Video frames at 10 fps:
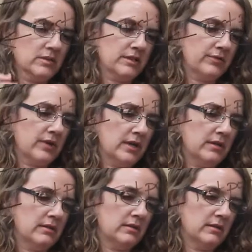
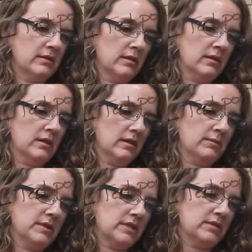different. Let
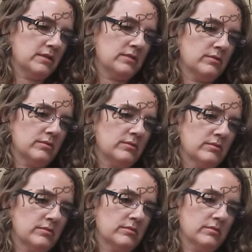me just
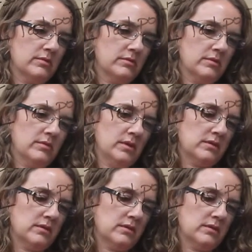do.